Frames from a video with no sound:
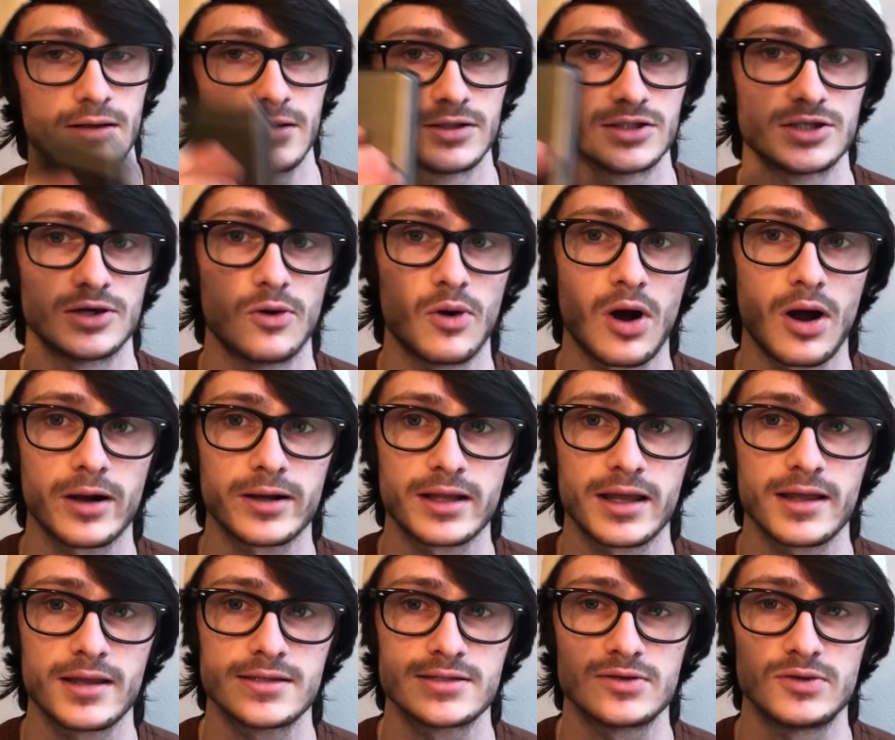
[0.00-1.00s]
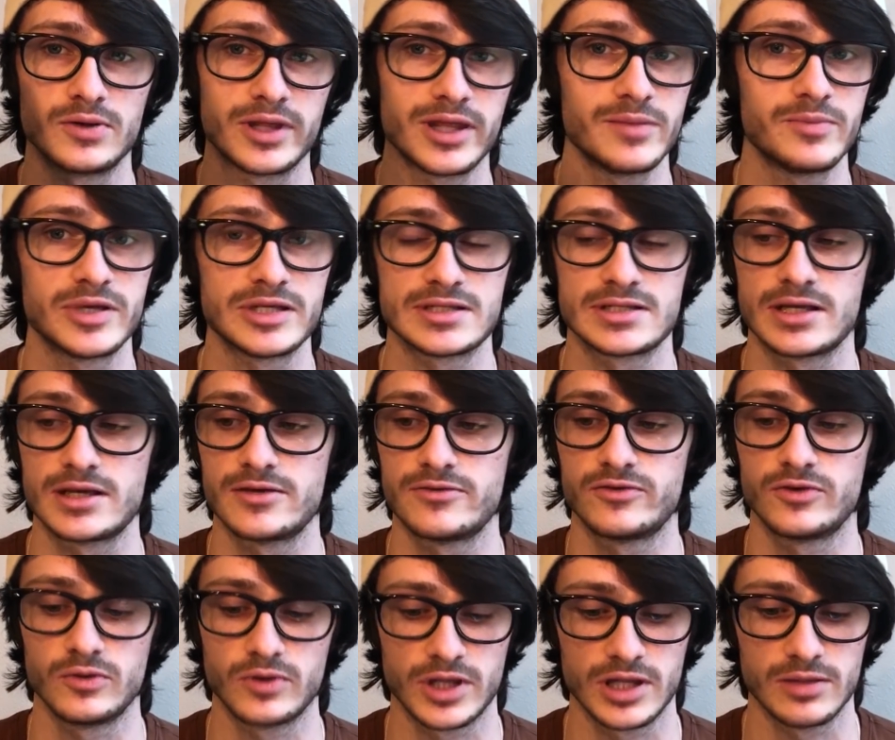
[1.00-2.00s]
So hard case, it'll keep it safe,
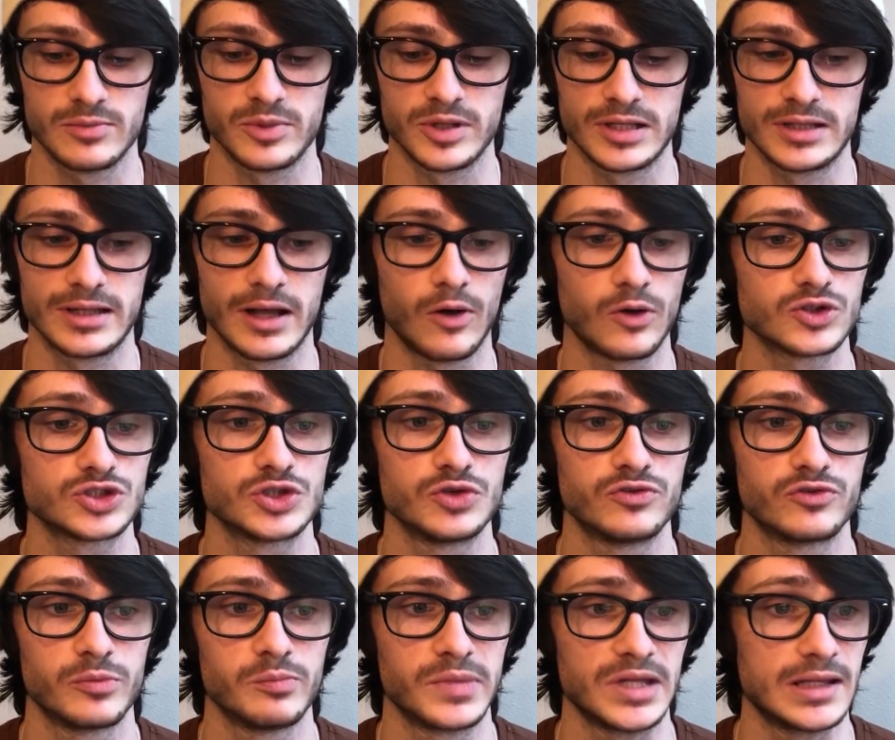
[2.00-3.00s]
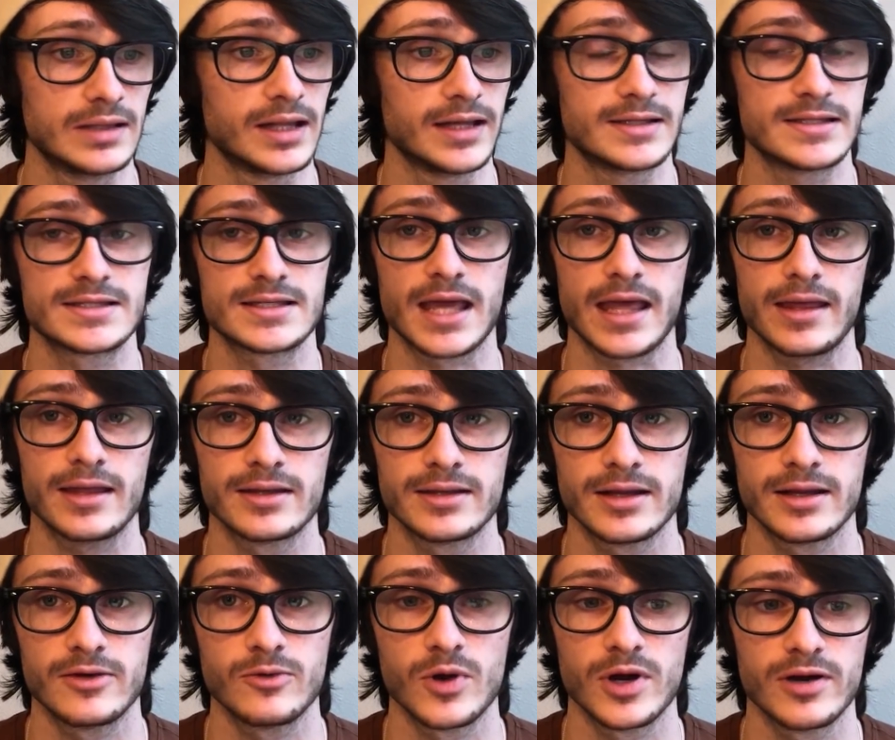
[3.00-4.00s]
it'll keep it also from being like scanned
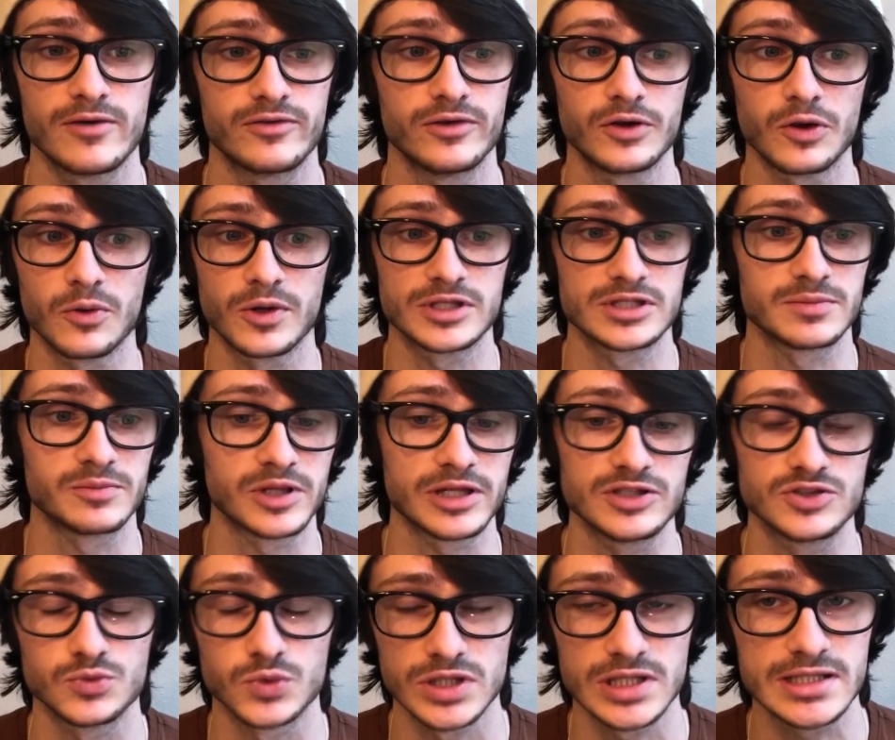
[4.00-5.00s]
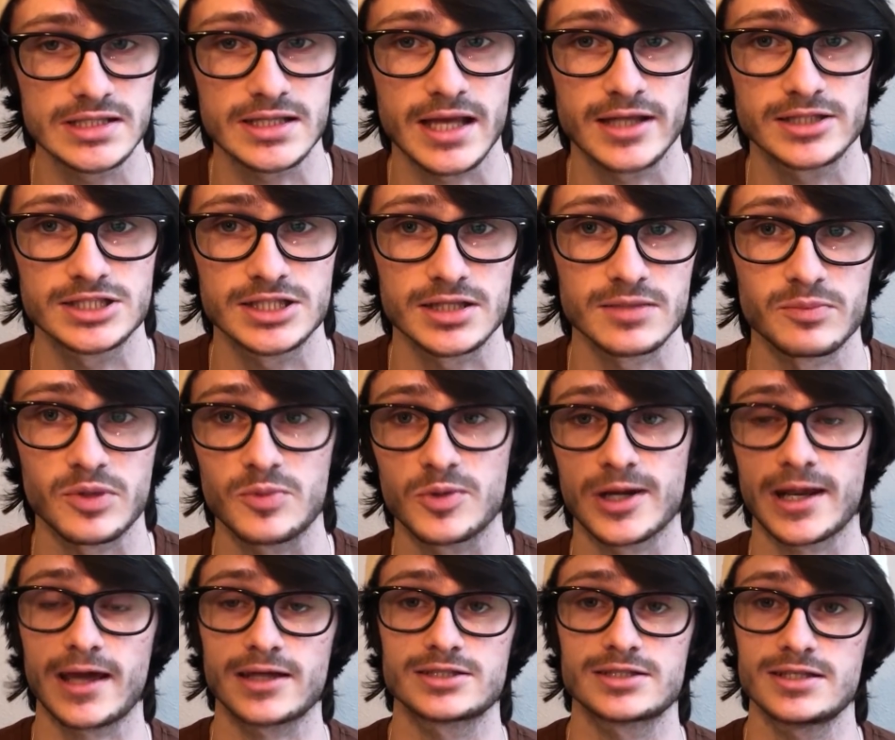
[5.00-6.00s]
anywhere. If you're going someplace really sketchy, people
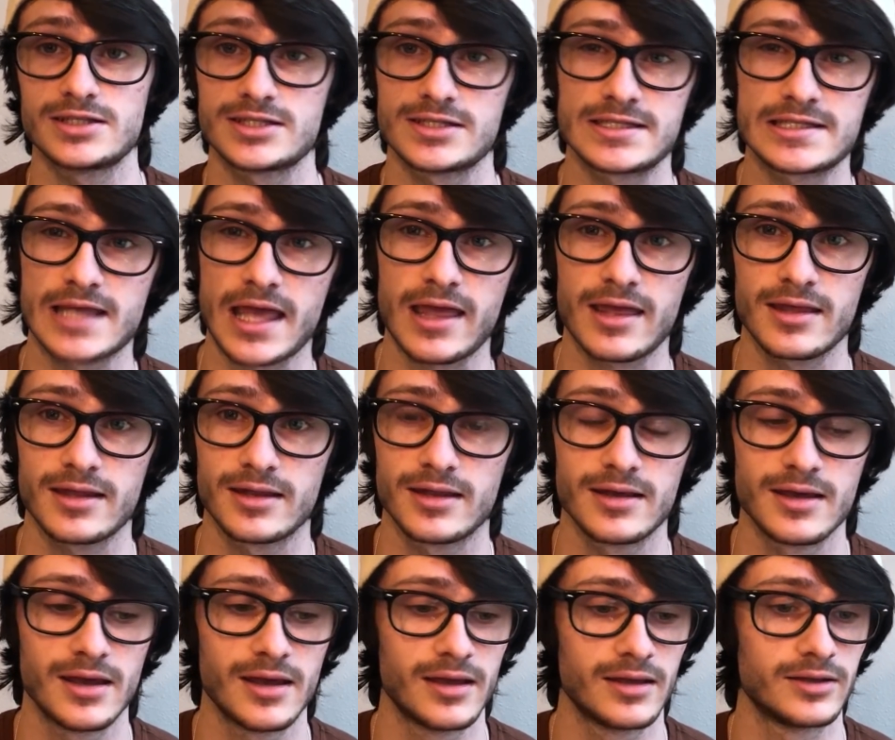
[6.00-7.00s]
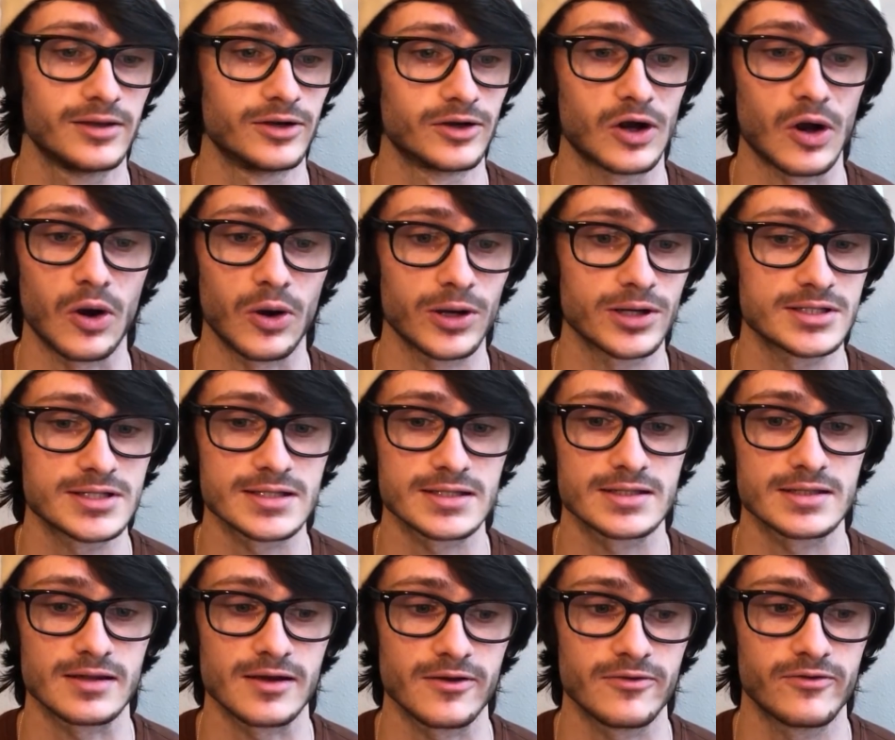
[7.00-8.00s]
can actually just scan your cards and
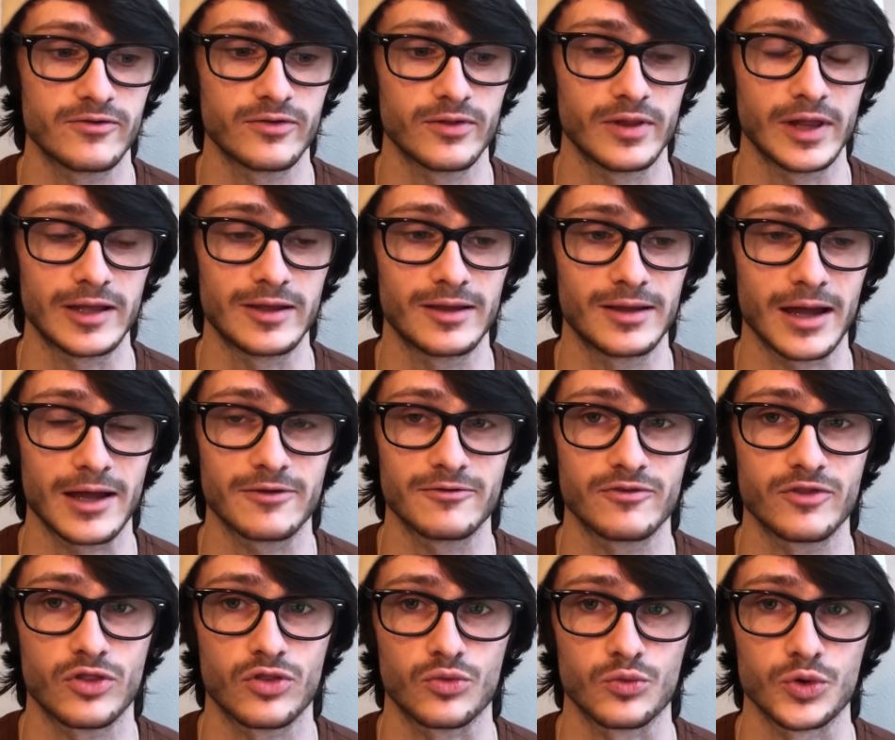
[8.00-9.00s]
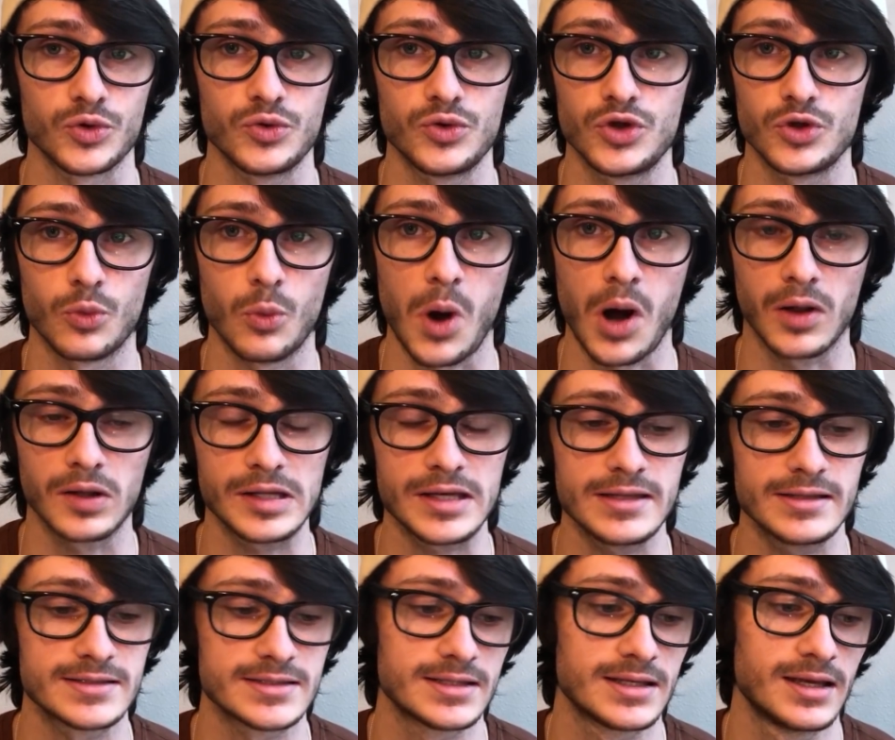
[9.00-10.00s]
stuff like kind of through your
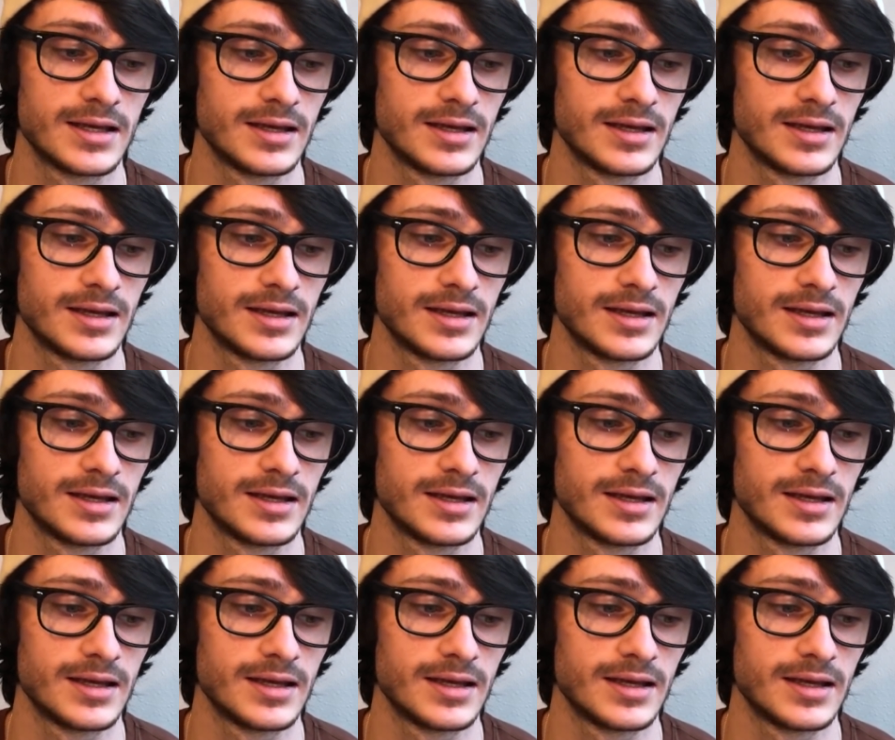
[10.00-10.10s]
wallet.